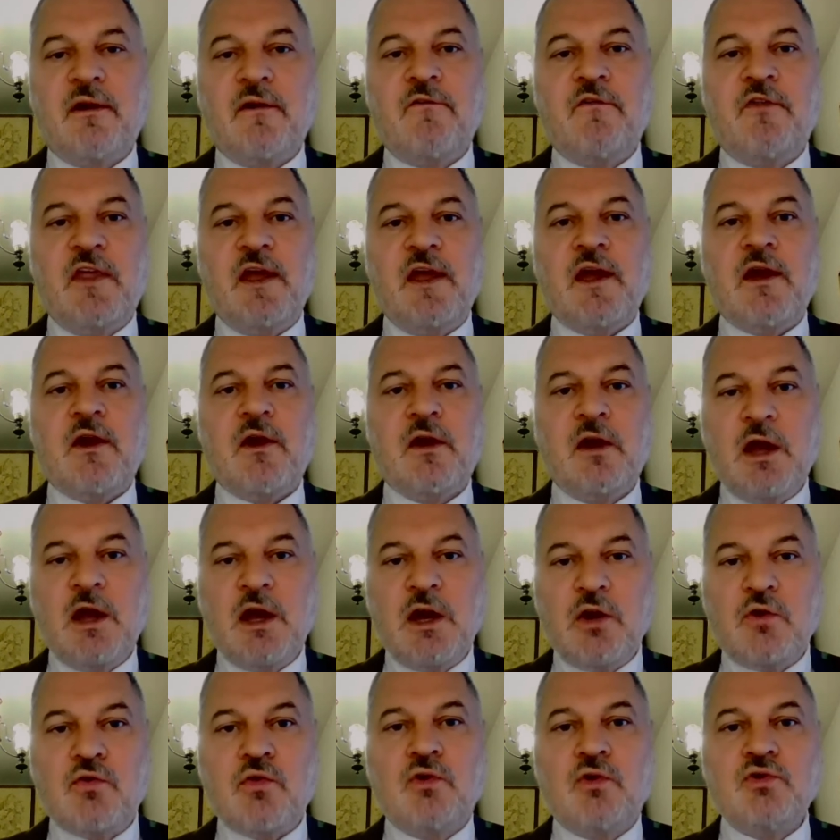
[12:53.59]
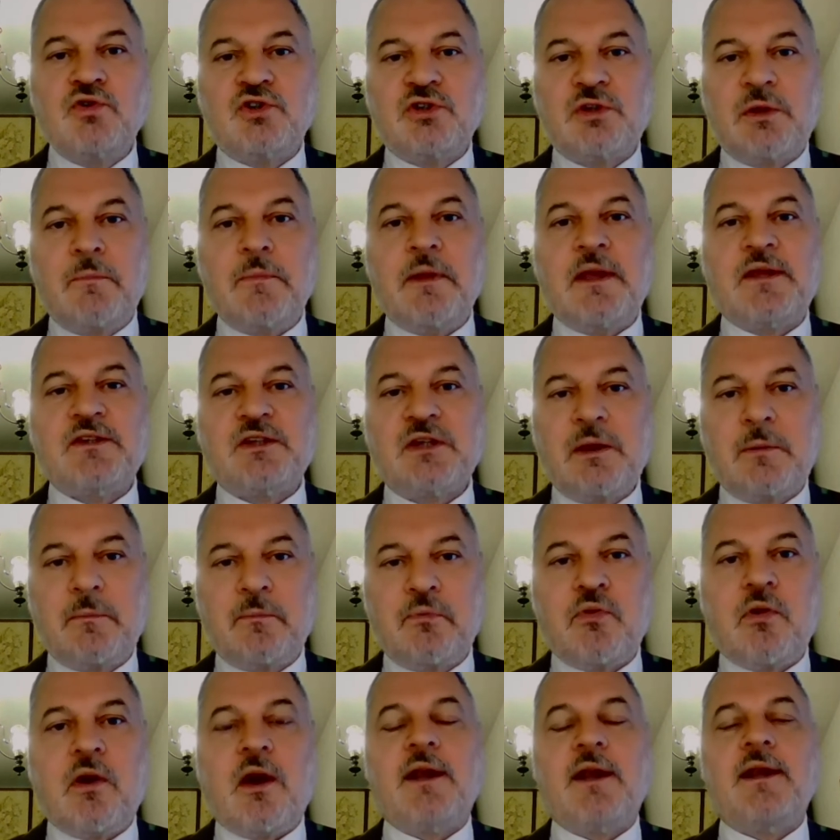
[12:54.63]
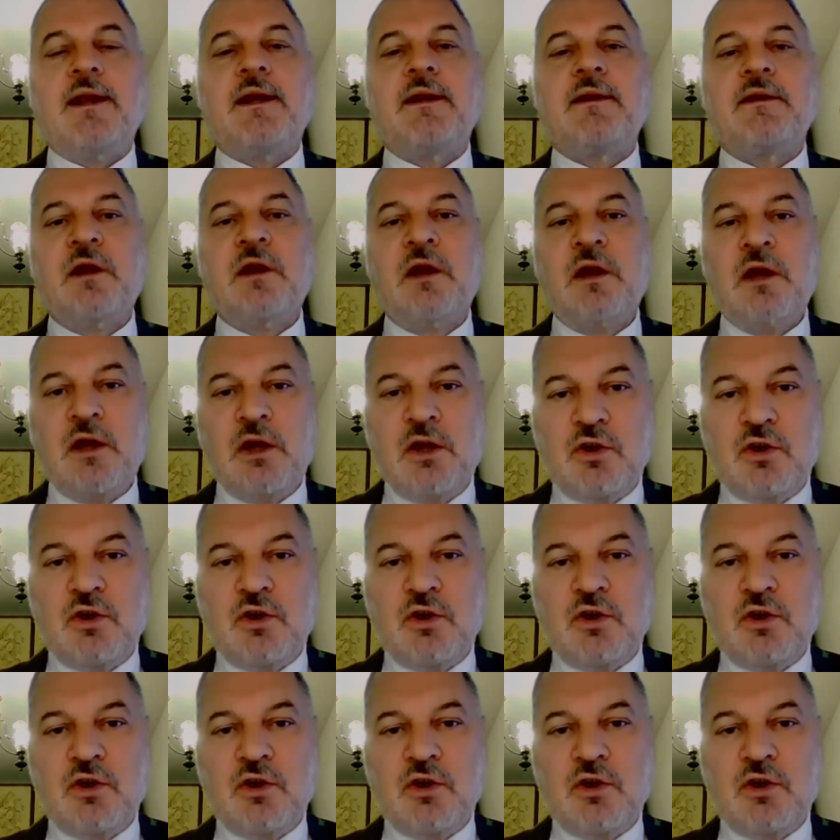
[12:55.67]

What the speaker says: of their gross domestic product